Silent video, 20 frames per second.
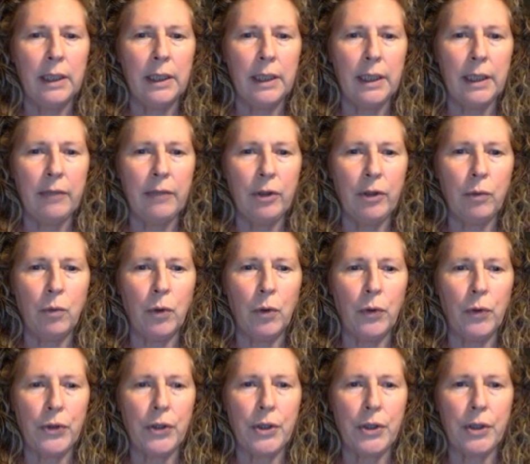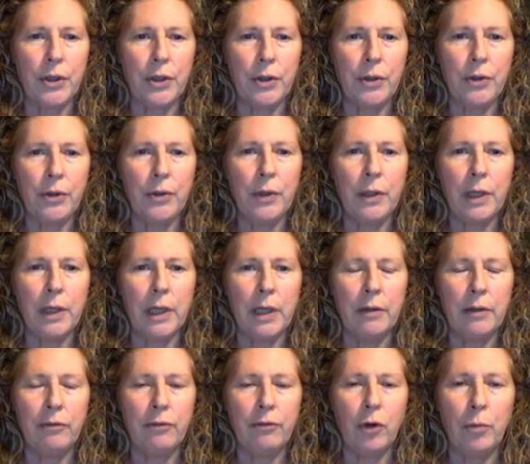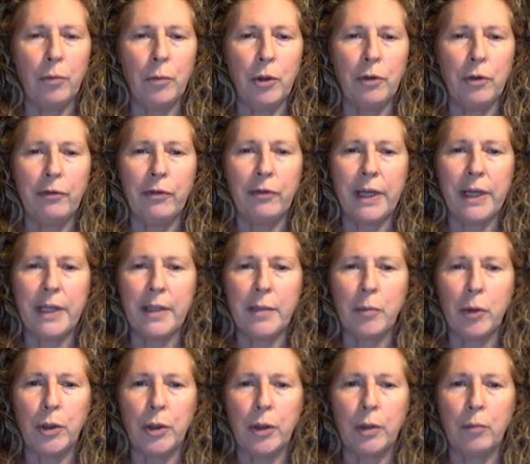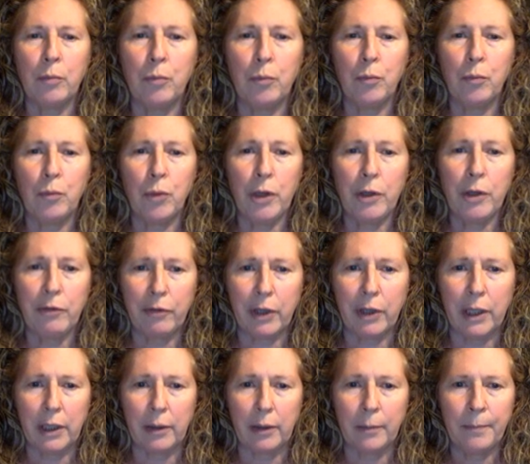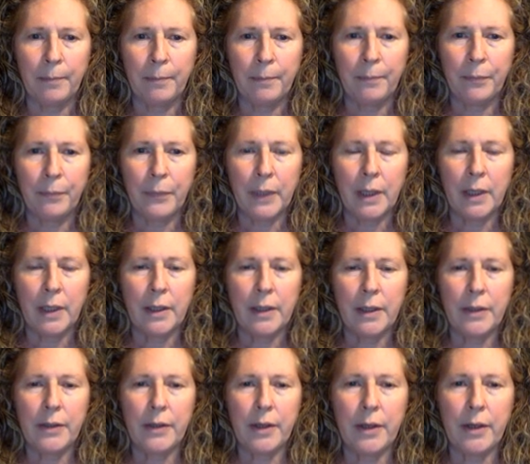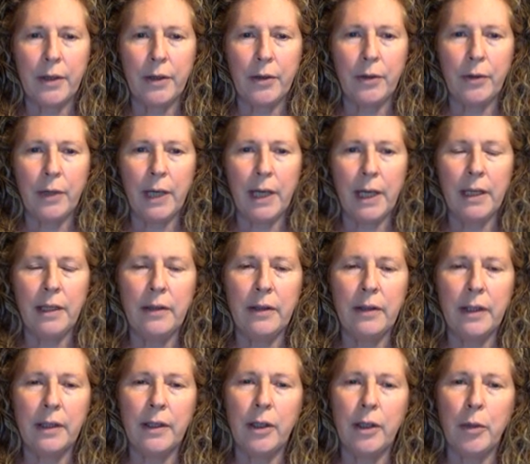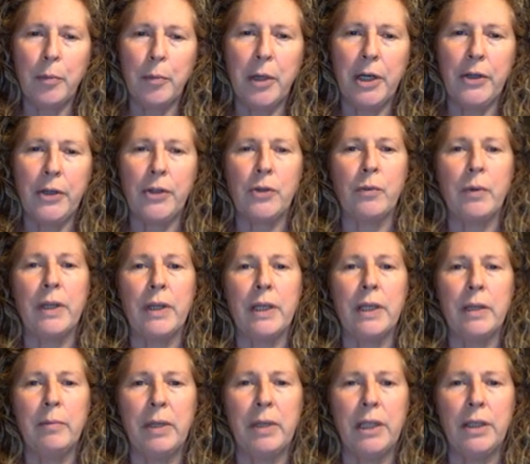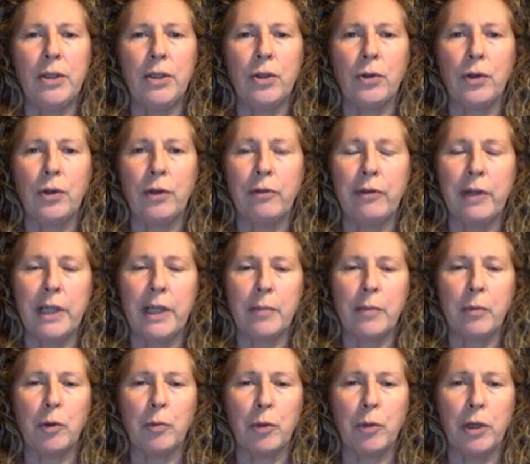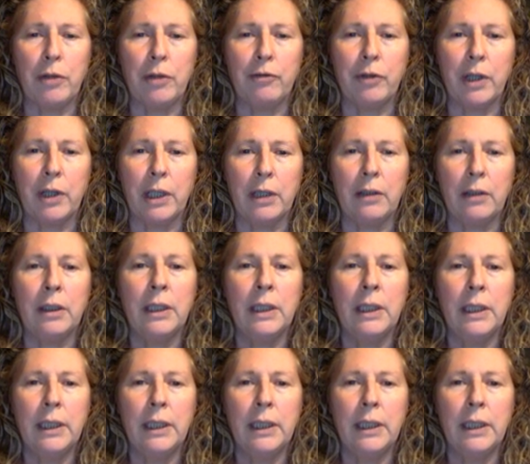if you want to from your Facebook profile. So anything that you post with an image on your Facebook profile